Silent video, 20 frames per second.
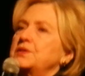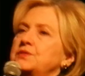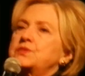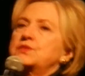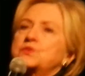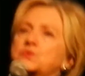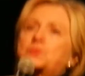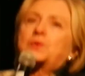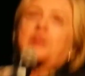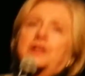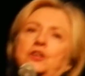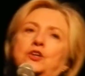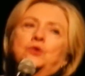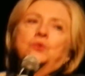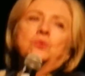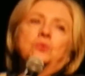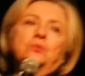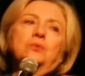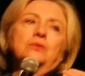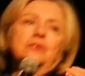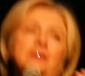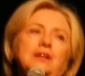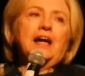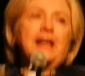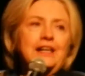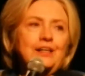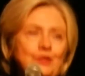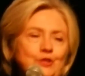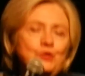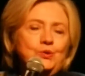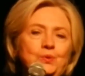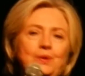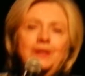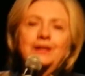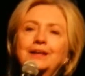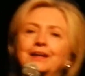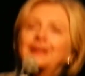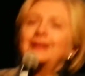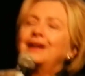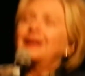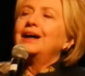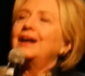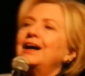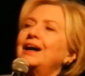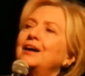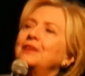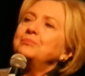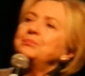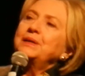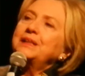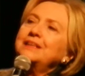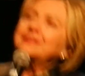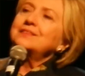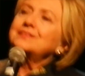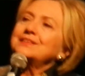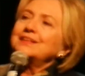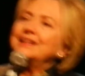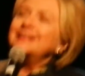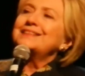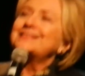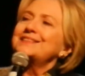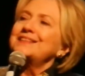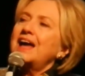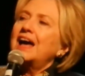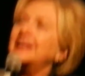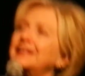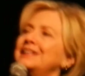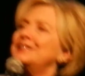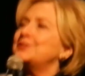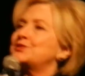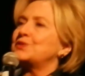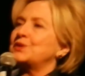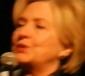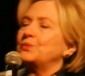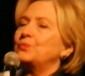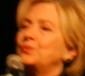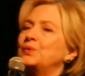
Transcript: This is what you like doing. But it's not easy